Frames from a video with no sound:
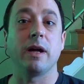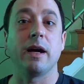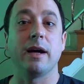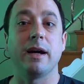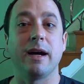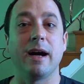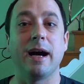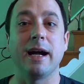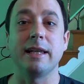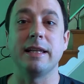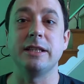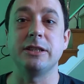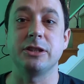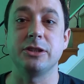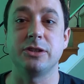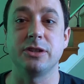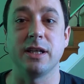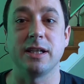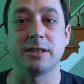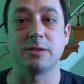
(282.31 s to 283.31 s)
I highly
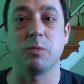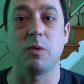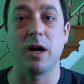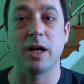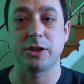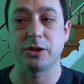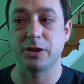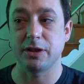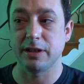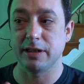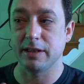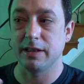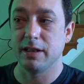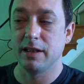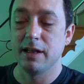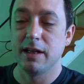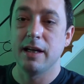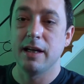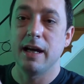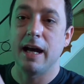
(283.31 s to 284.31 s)
suggest watching
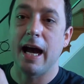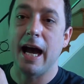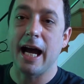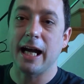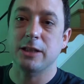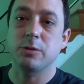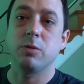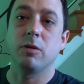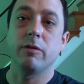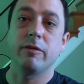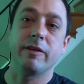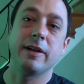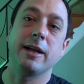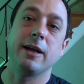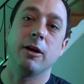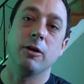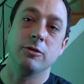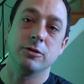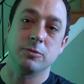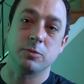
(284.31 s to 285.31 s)
actual
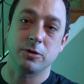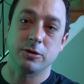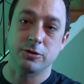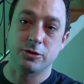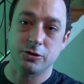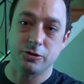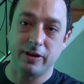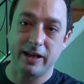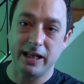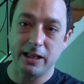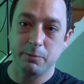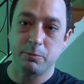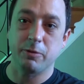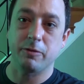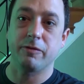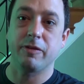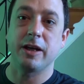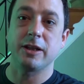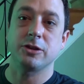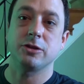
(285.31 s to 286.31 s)
videos where trained
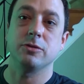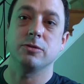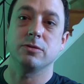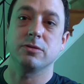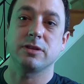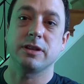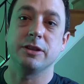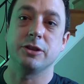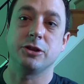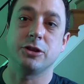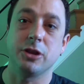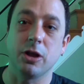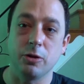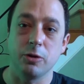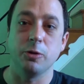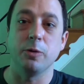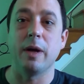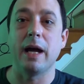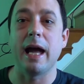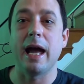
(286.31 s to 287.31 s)
professionals can show
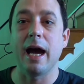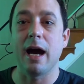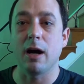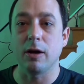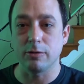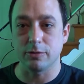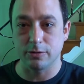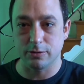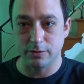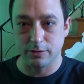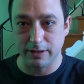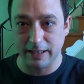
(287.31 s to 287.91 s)
you how